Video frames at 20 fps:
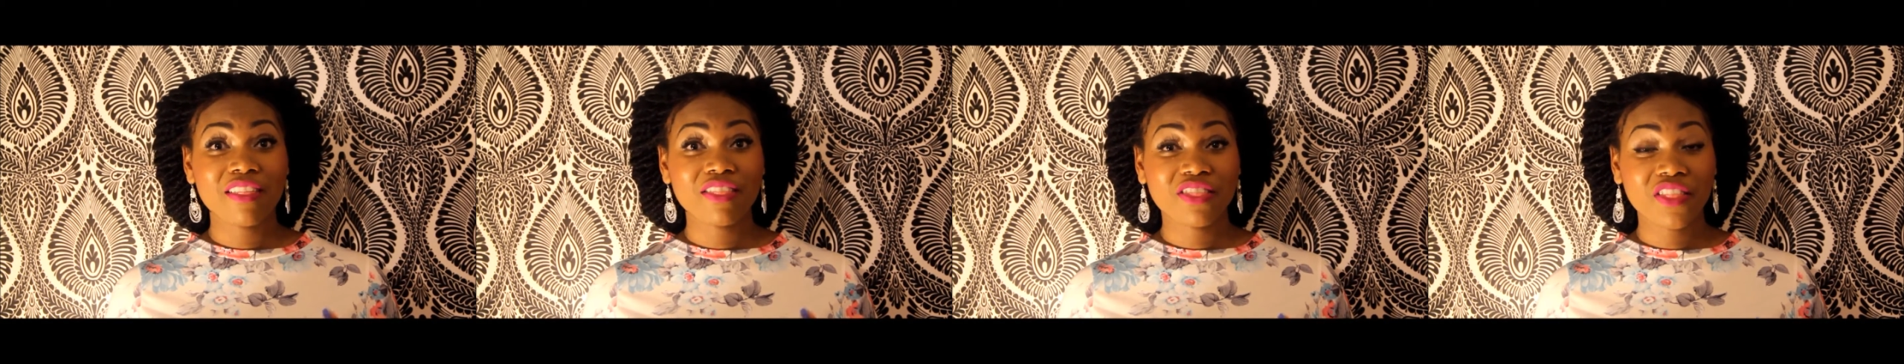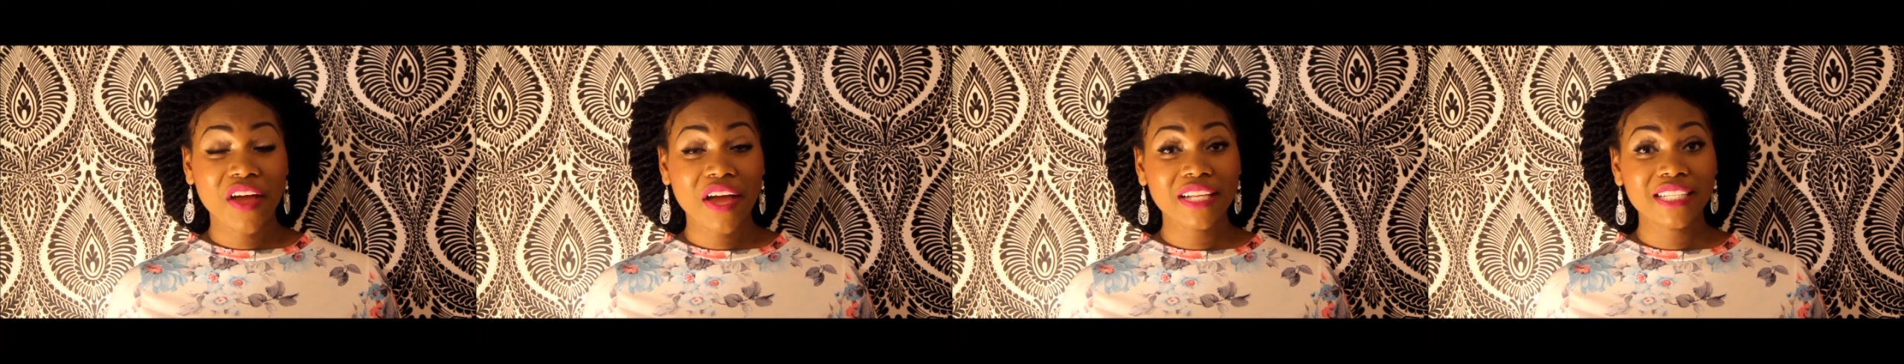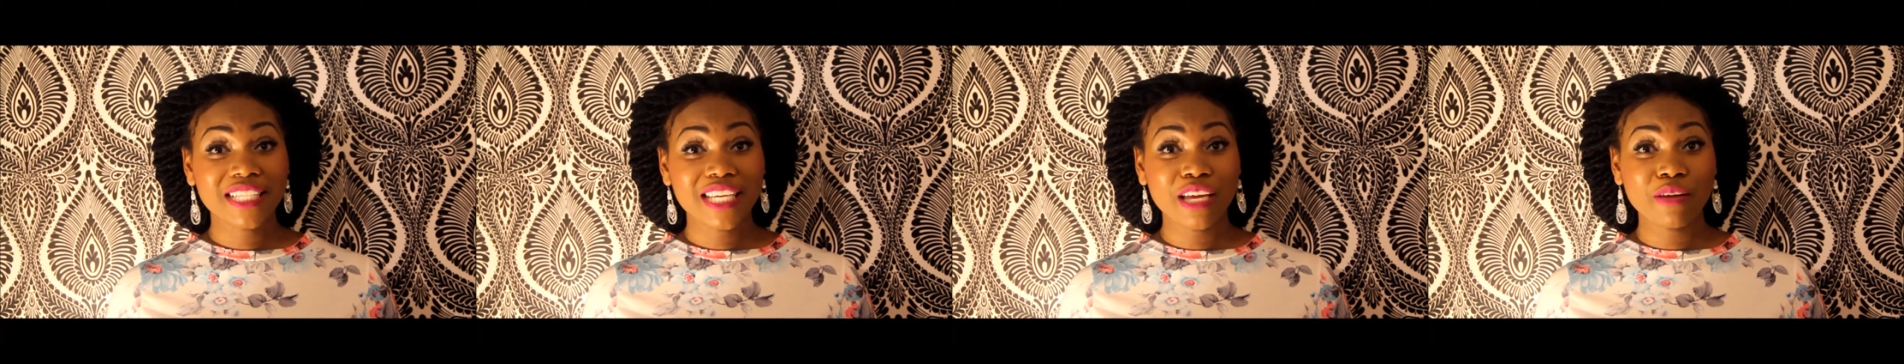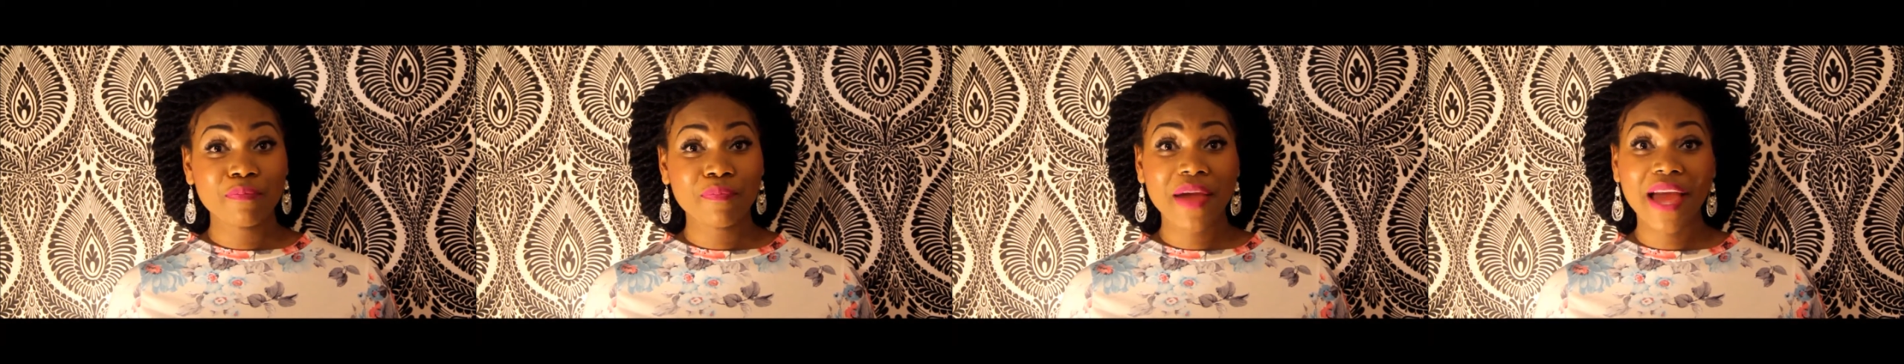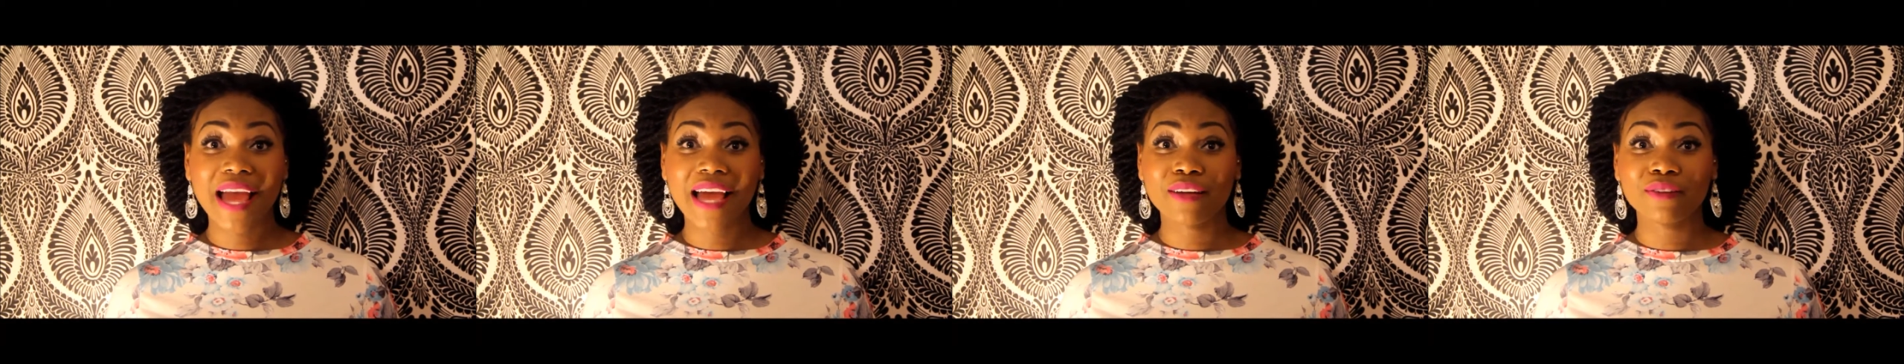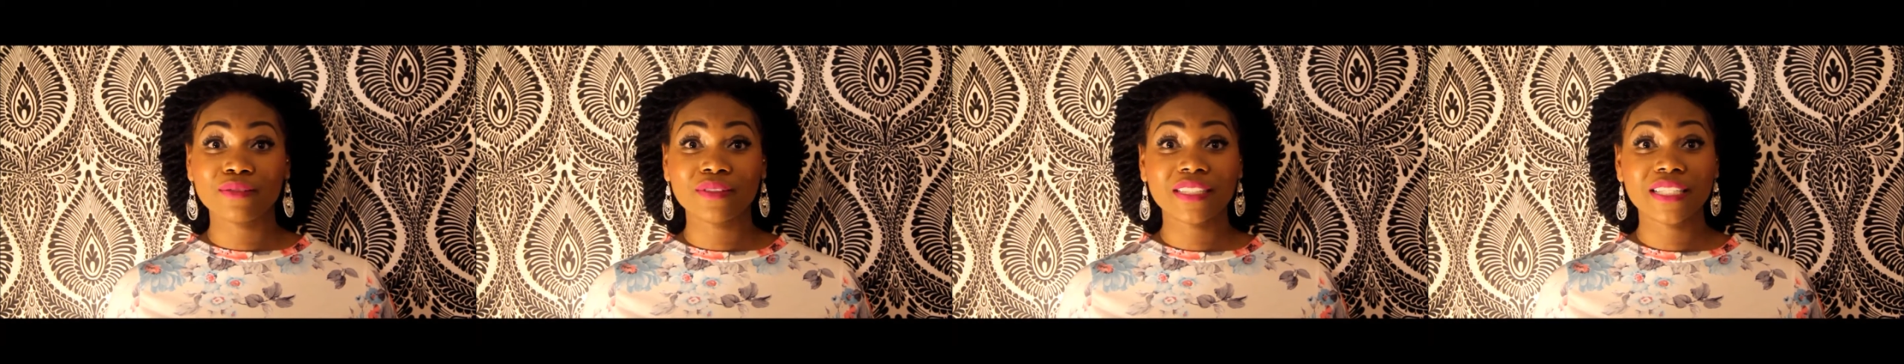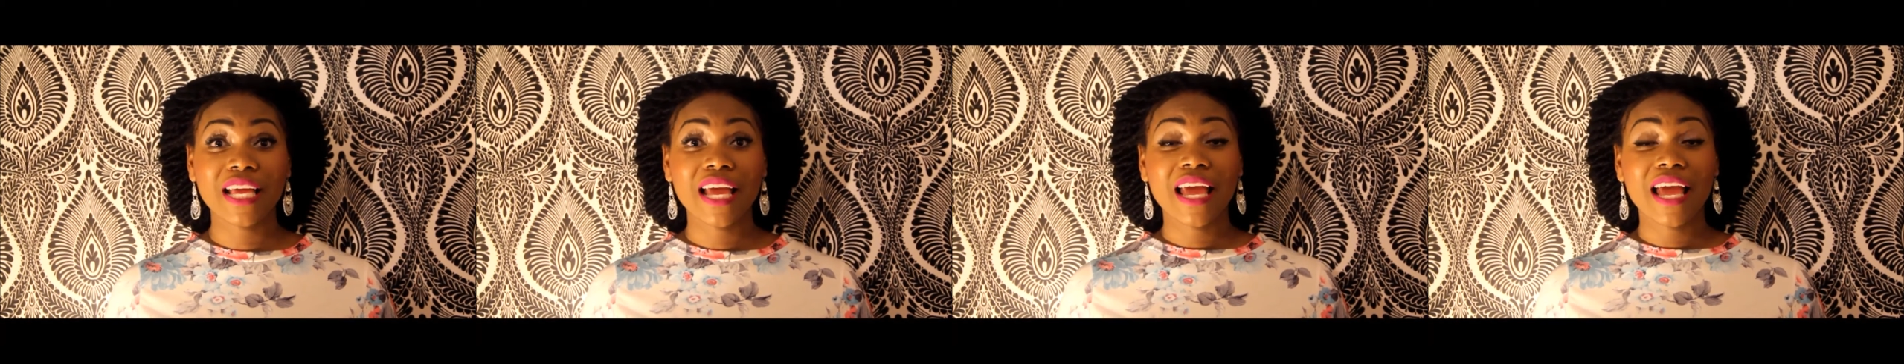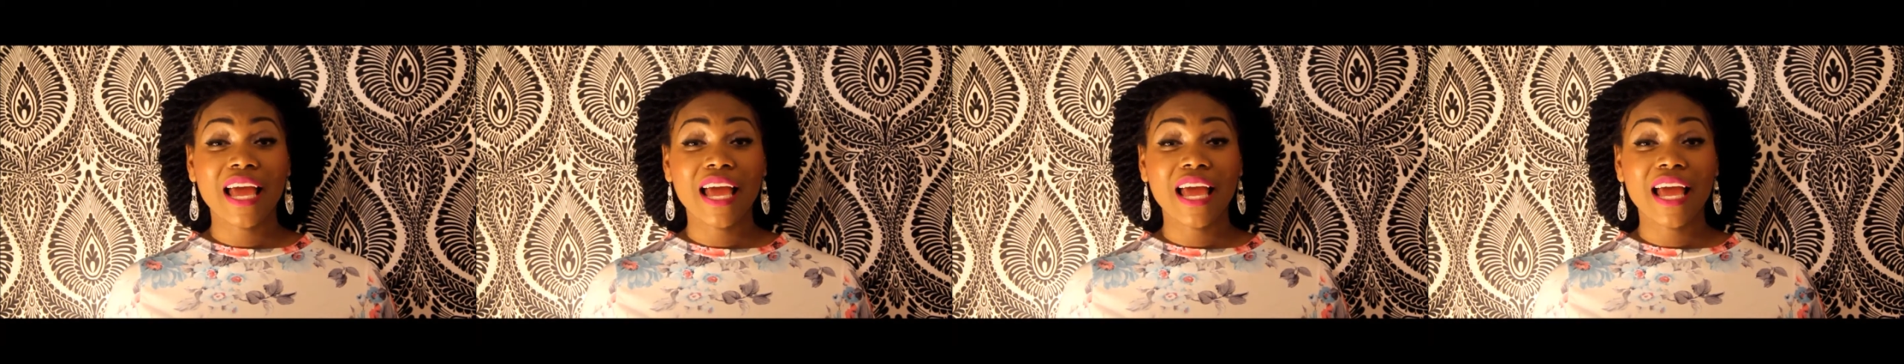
13 pounds